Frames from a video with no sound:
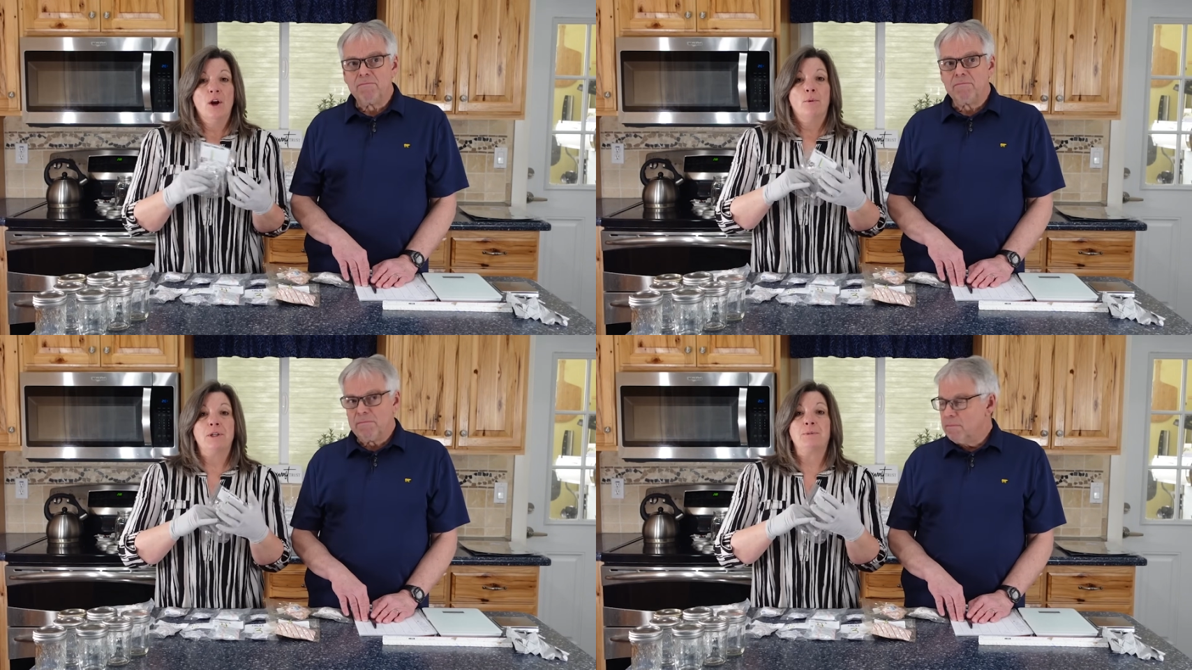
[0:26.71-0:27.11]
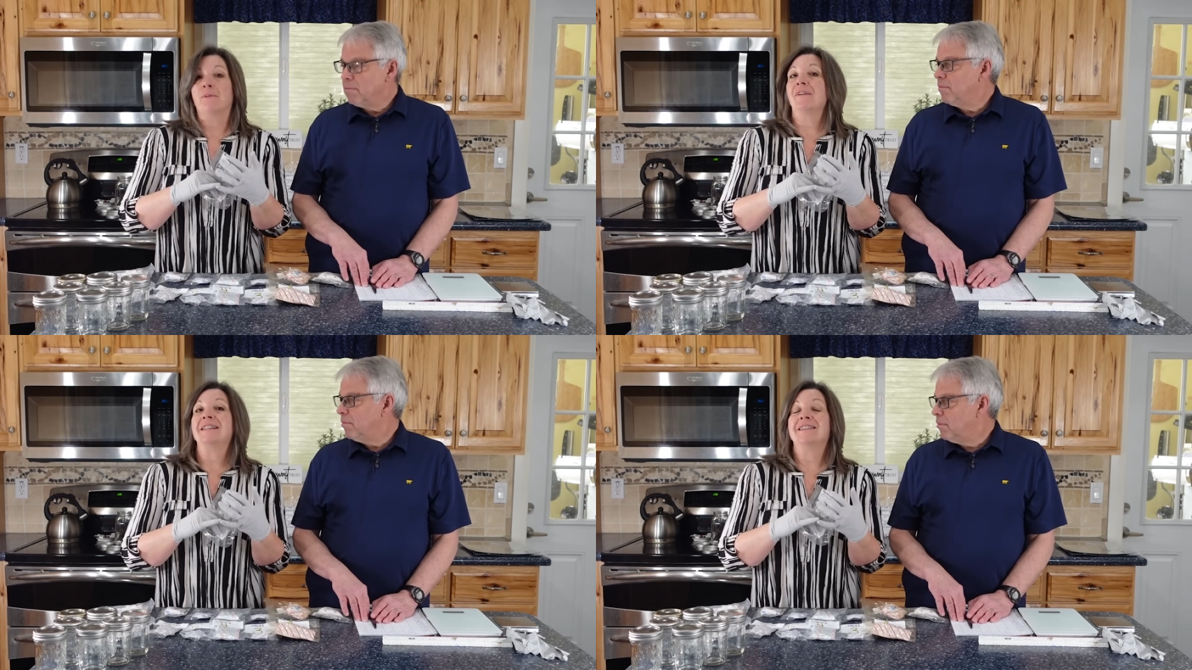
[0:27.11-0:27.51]
Speaker 1: which
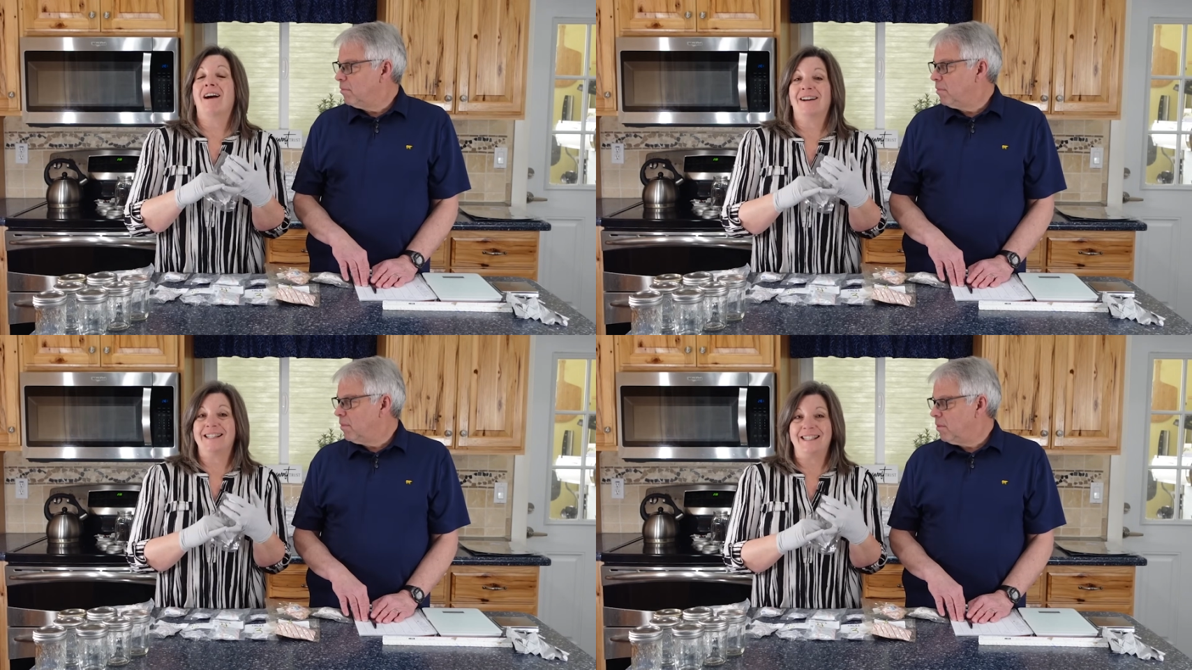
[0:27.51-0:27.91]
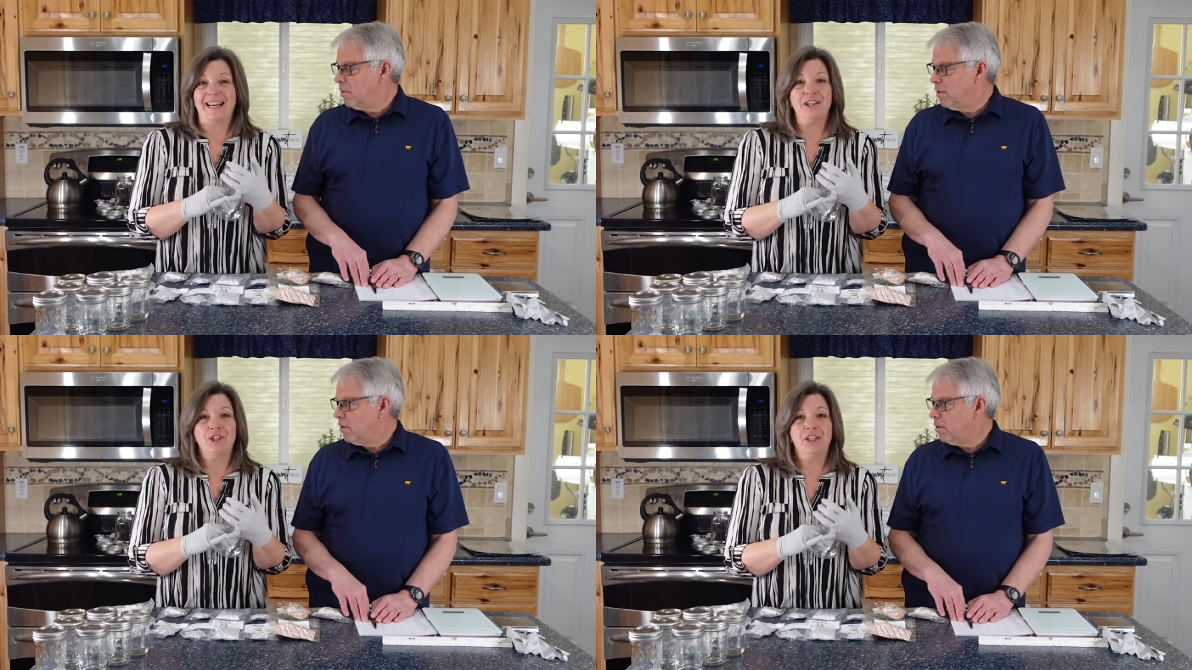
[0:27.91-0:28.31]
prevents
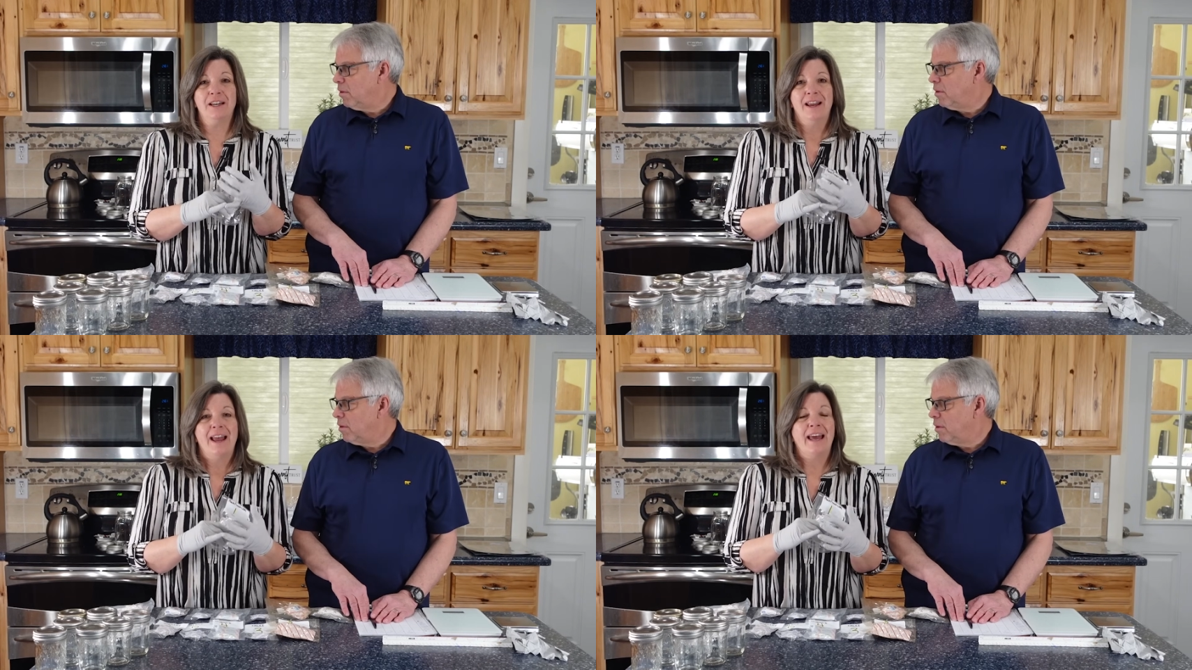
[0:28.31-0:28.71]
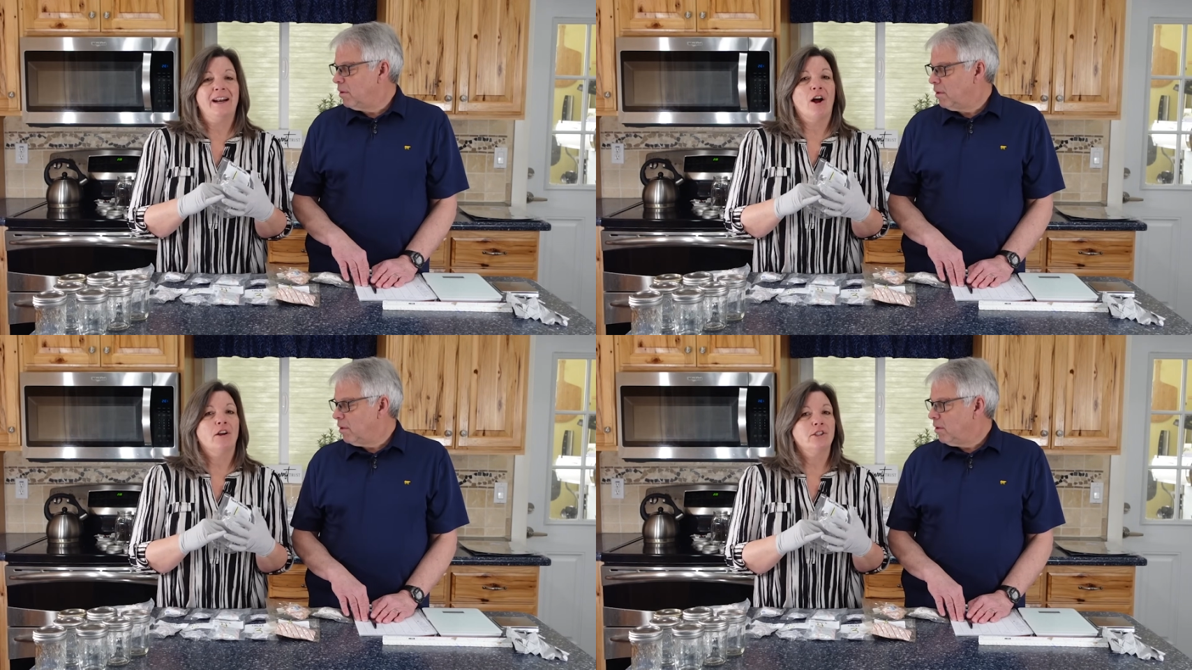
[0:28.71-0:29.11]
oxidation and
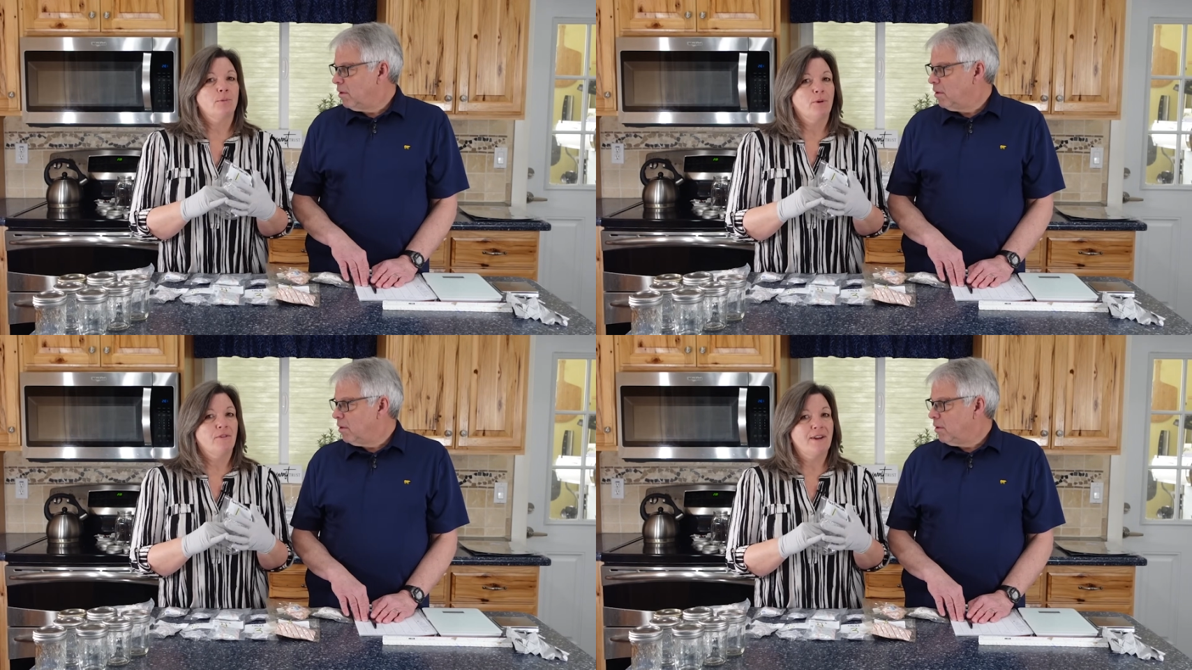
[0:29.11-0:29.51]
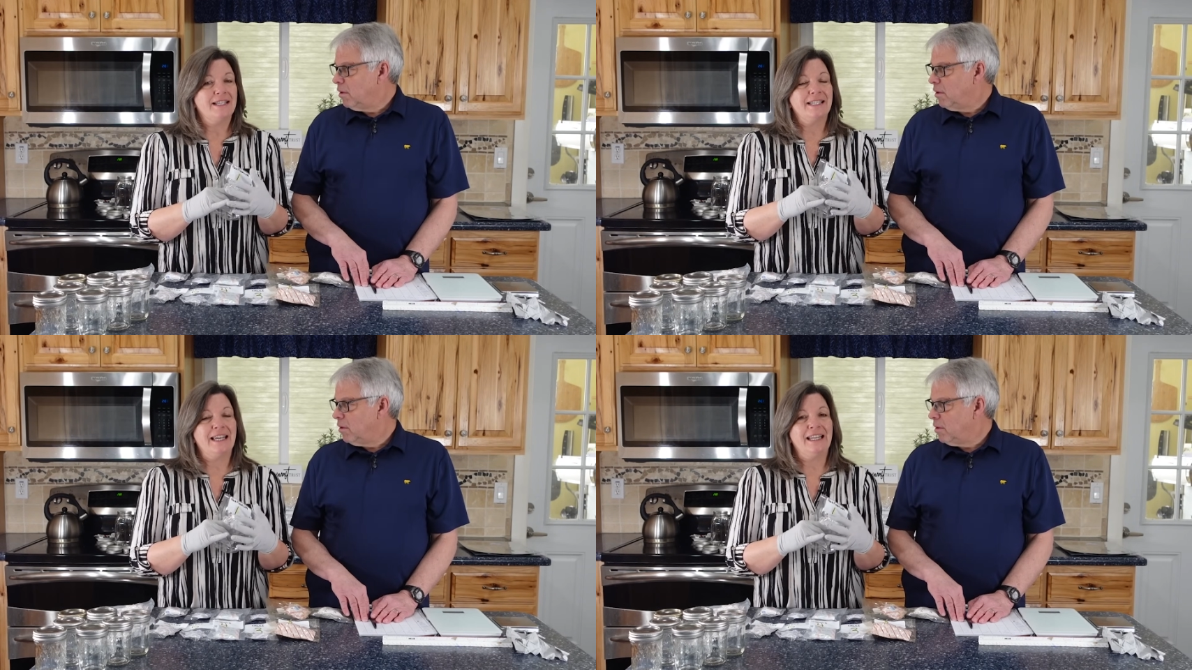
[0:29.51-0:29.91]
it also
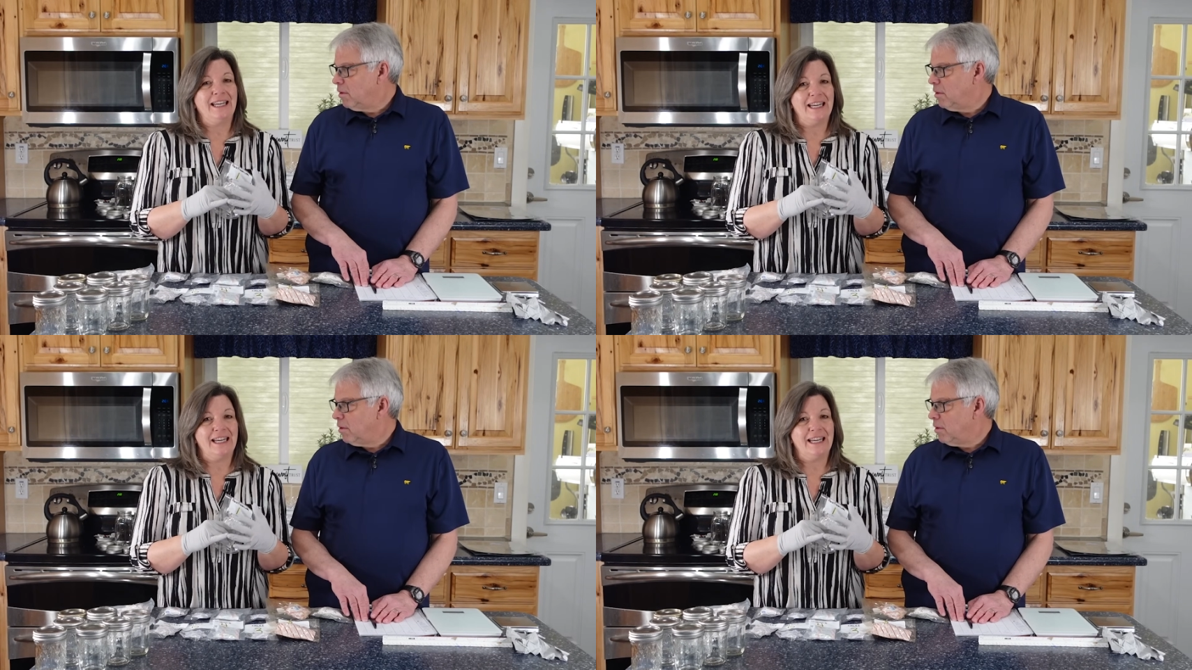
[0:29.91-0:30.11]
prevents any